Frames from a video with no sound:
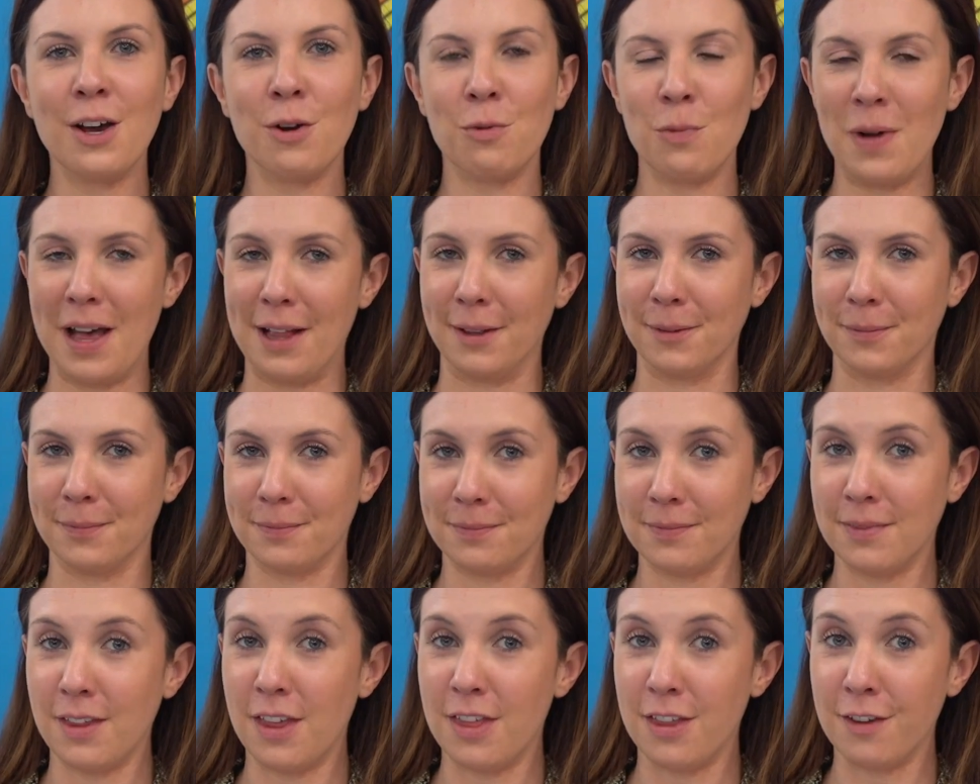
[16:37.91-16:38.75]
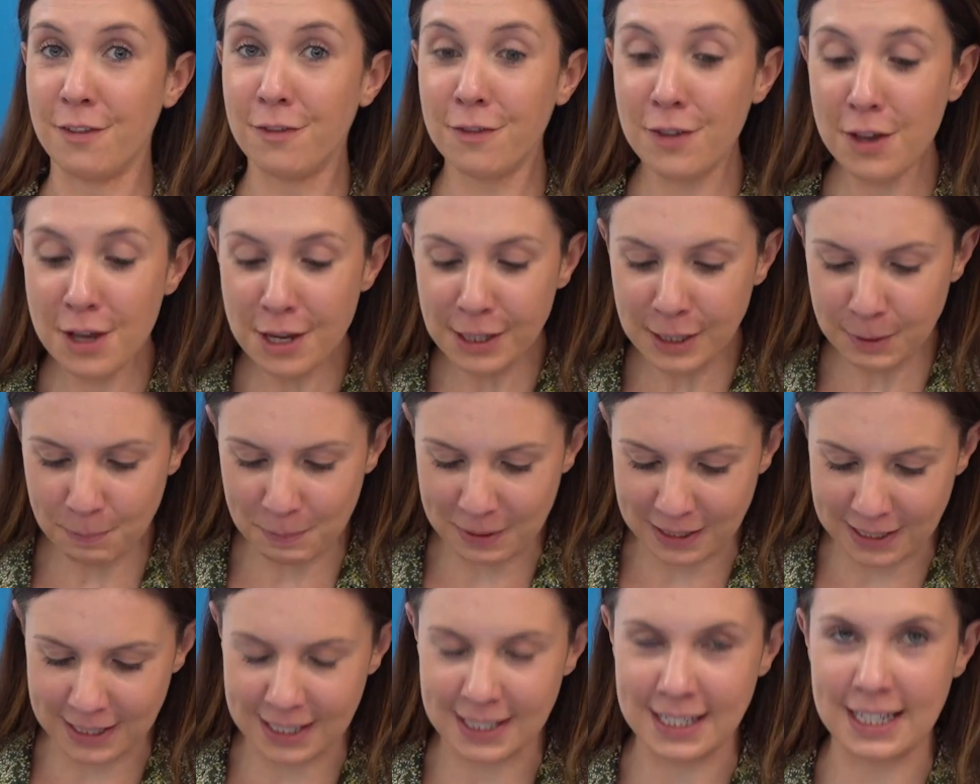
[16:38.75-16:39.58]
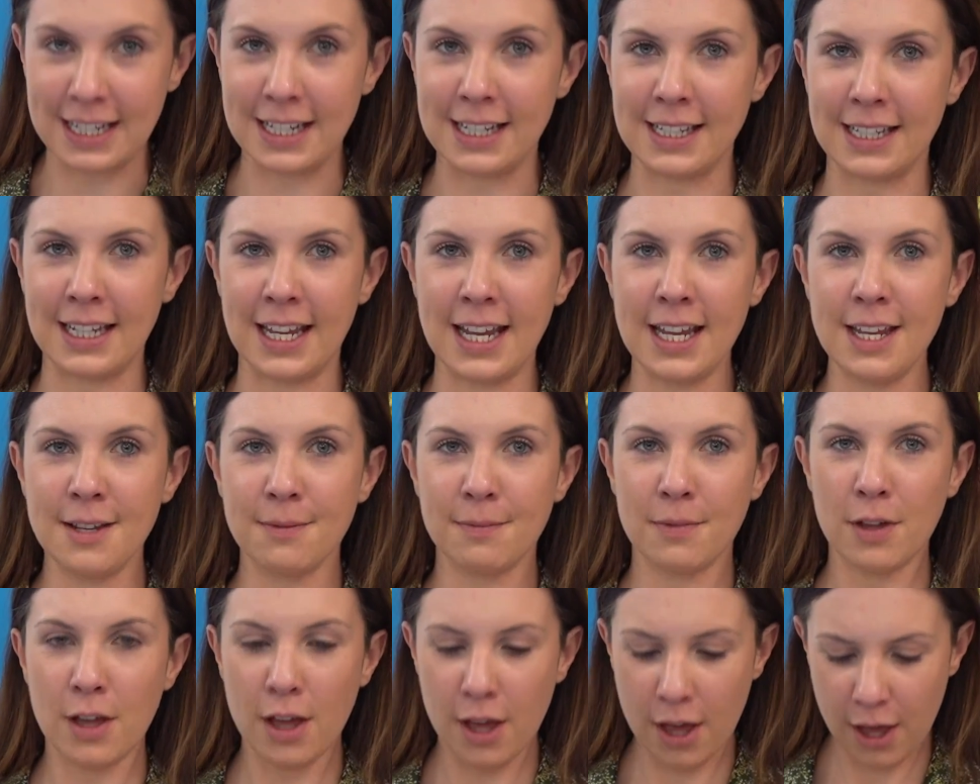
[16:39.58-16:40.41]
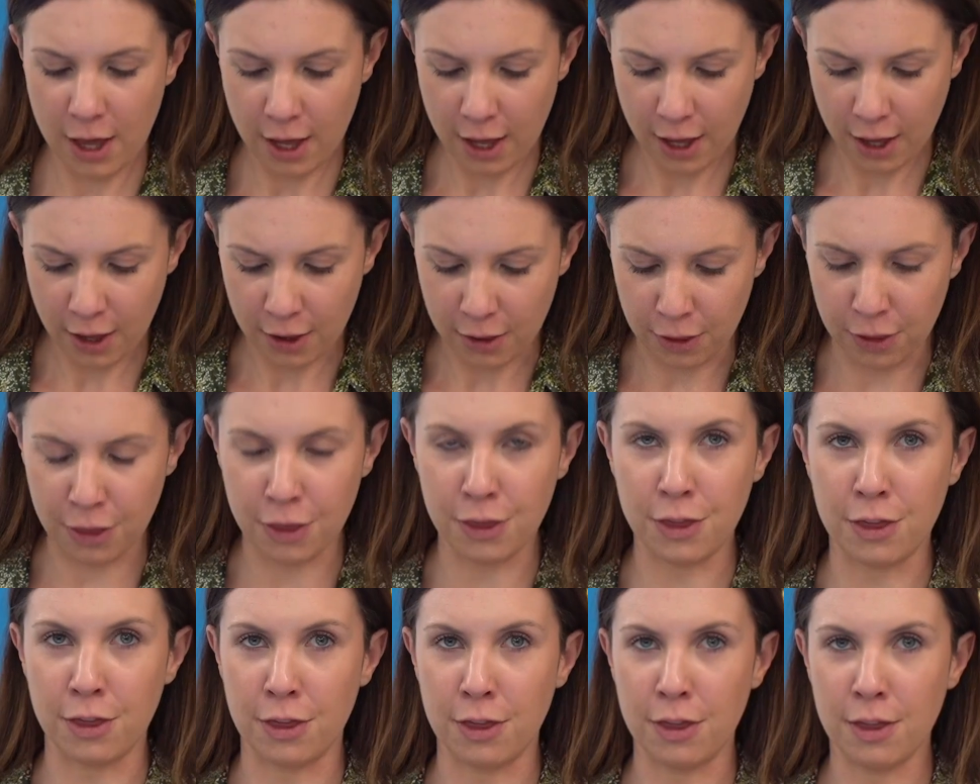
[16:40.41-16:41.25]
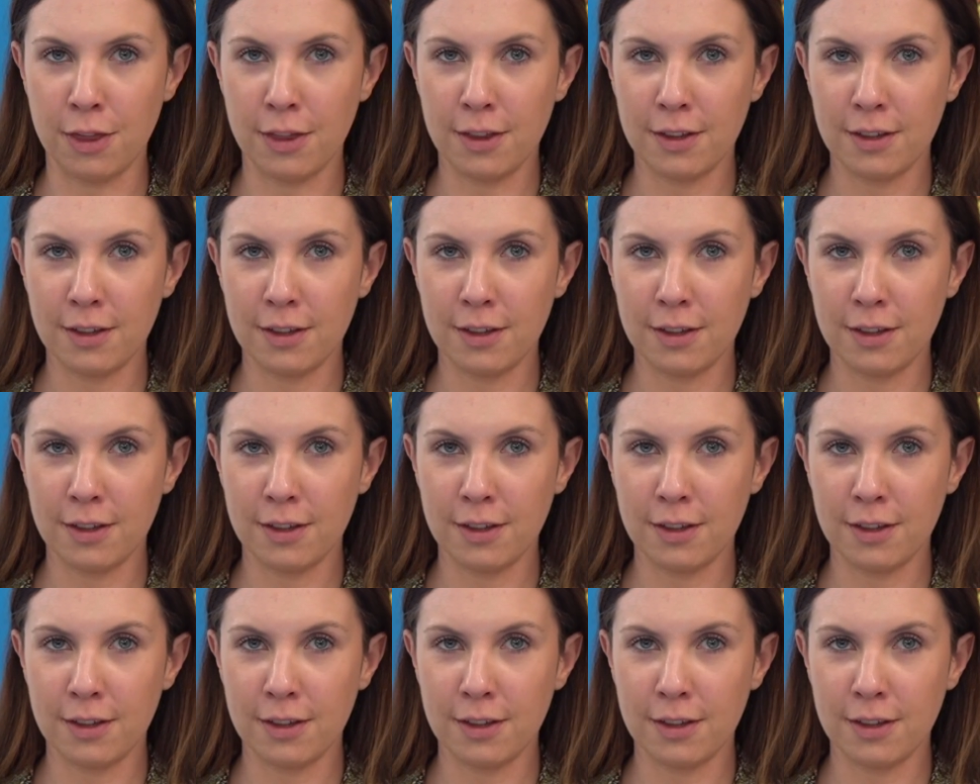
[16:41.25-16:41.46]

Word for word: Well, the first bit is easy, v,